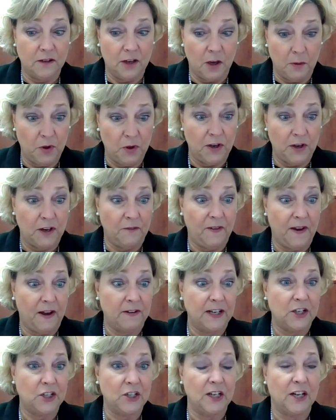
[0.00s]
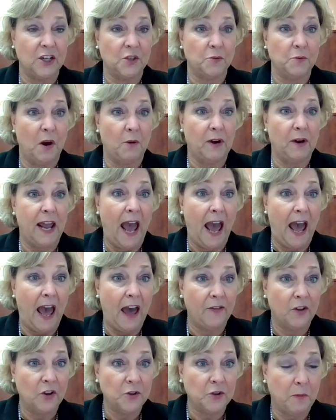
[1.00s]
community foundation, because we already
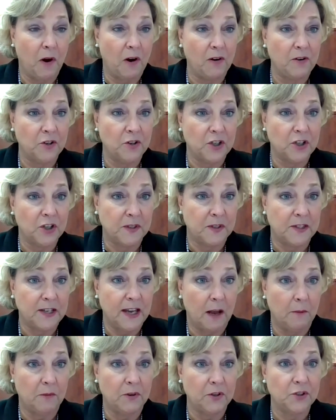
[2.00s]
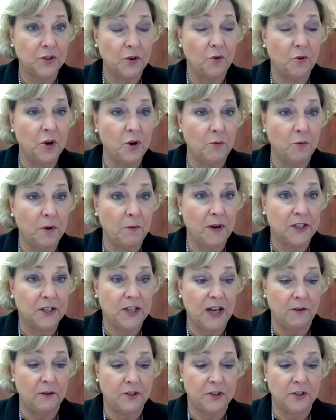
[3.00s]
had those partnerships established. So who do we
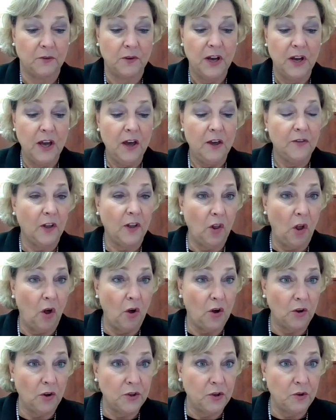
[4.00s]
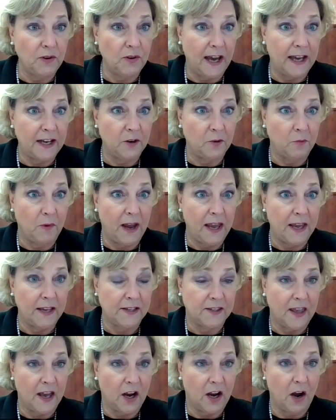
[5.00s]
reach out to? The local United
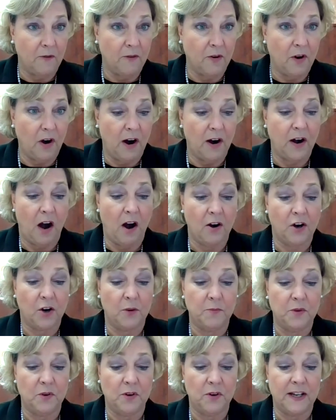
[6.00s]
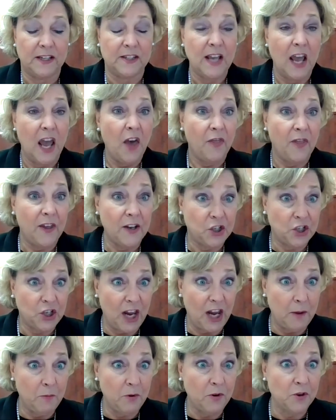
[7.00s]
Ways that cover our communities, the
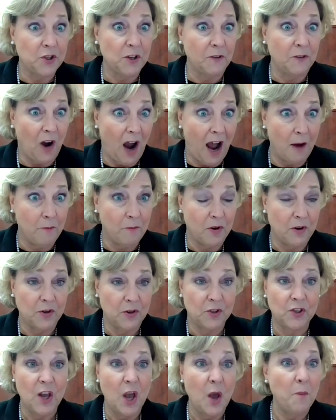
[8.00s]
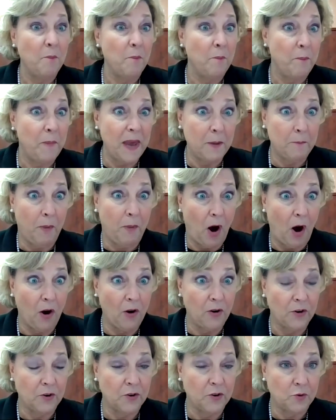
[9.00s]
chambers of commerce, big
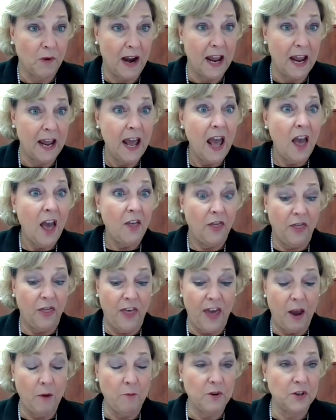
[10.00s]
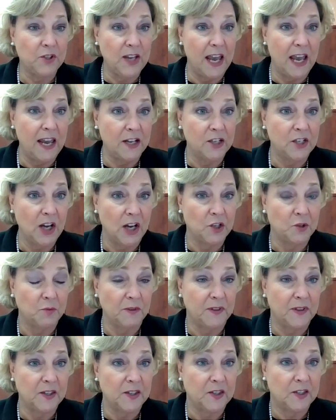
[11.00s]
partners, right? They were staying in touch
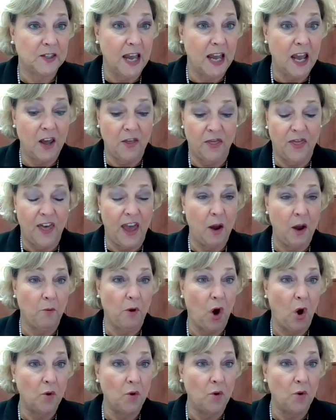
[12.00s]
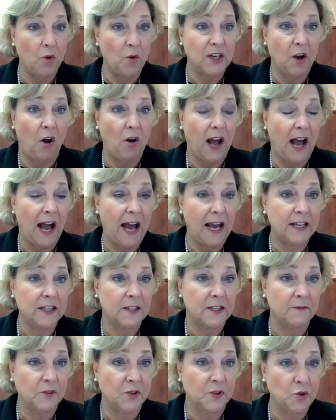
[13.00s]
with the state. They were hosting all
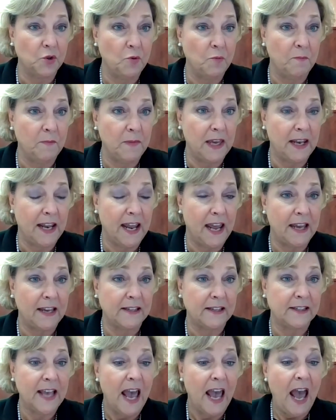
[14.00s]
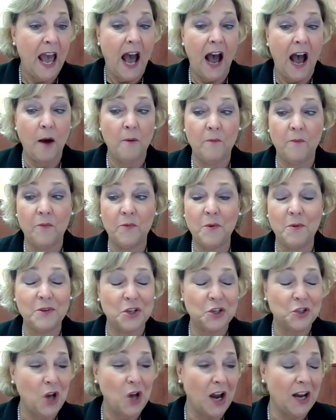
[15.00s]
kinds of Zoom meetings. We were
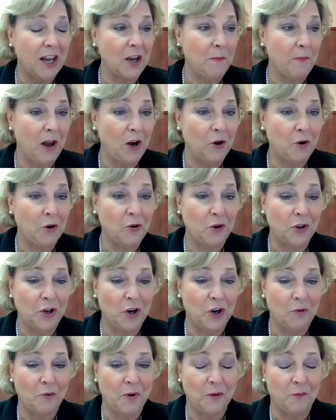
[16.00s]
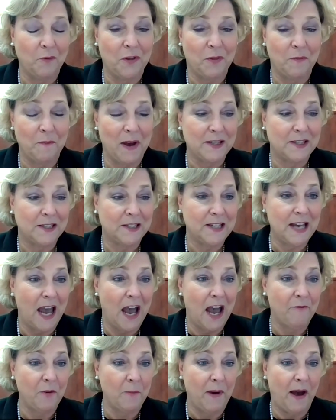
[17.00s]
just talking about it earlier with my
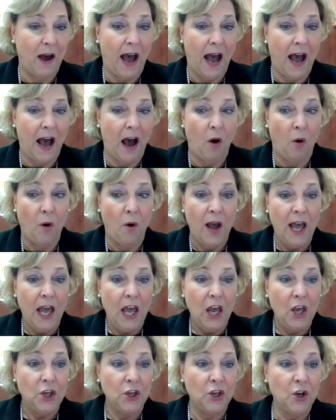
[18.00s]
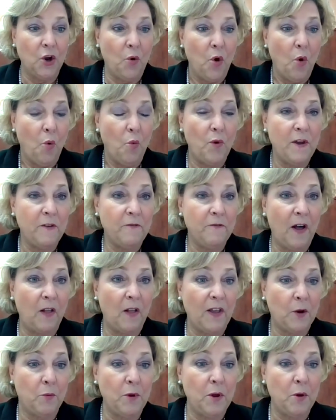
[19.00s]
staff about how, we
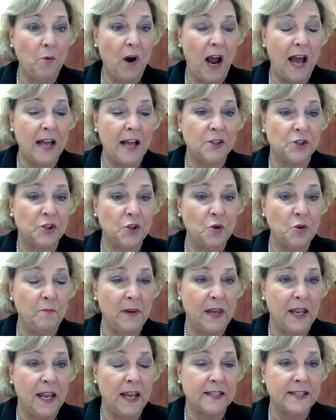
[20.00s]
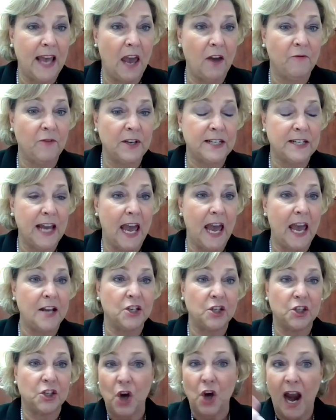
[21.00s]
felt like we were on Zoom meetings every day,
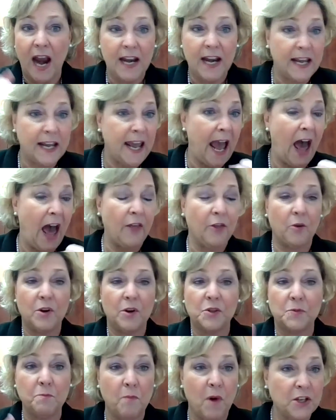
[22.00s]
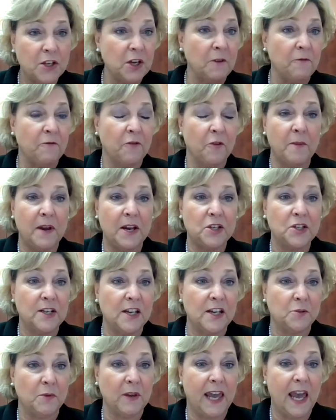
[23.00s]
just trying to gather as much information
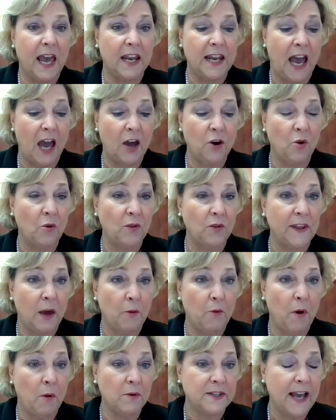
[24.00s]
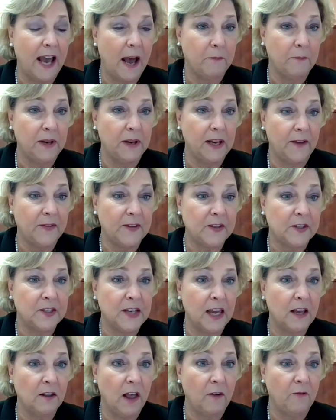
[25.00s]
as we can, not only on what was happening at the
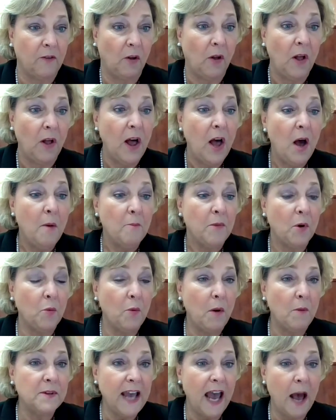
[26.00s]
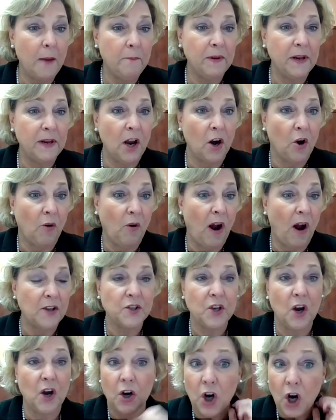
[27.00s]
state level, but what was happening
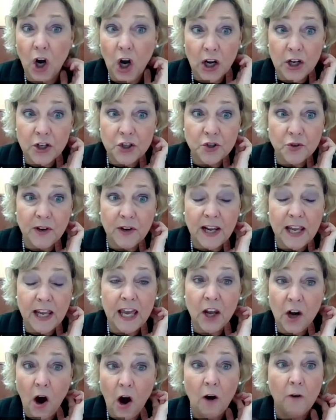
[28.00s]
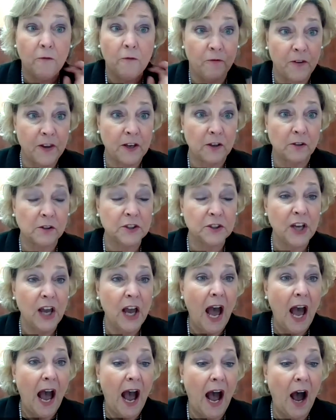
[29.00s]
across our country in our field.
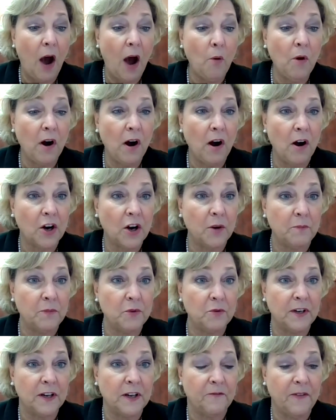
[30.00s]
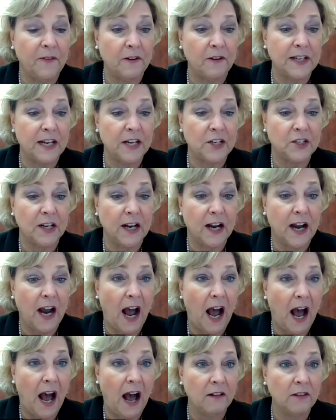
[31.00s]
How are our community foundation
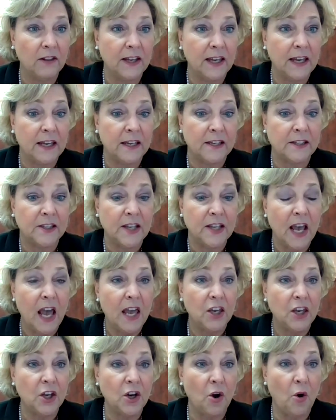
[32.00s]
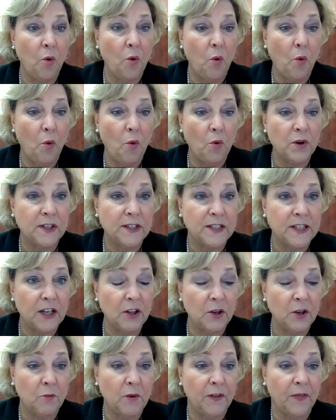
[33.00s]
colleagues,
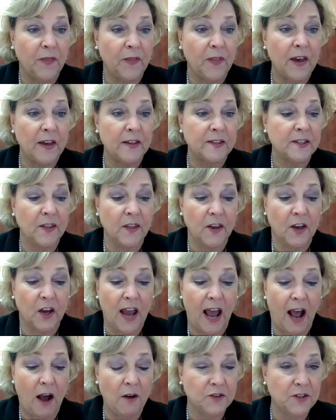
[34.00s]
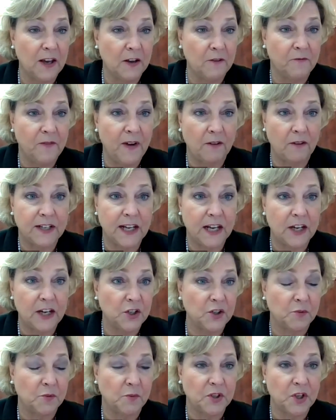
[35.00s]
dealing with this? The Council on
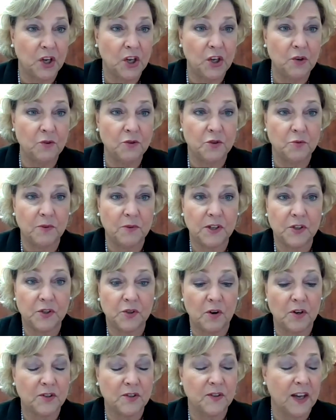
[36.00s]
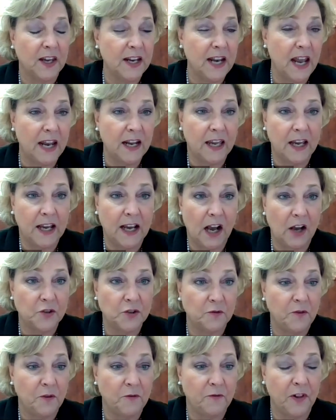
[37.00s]
Foundations was a huge resource. The Connecticut
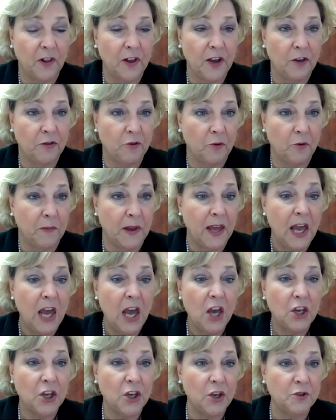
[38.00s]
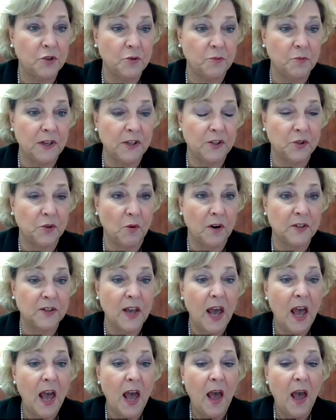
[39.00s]
Council for Philanthropy, huge resource.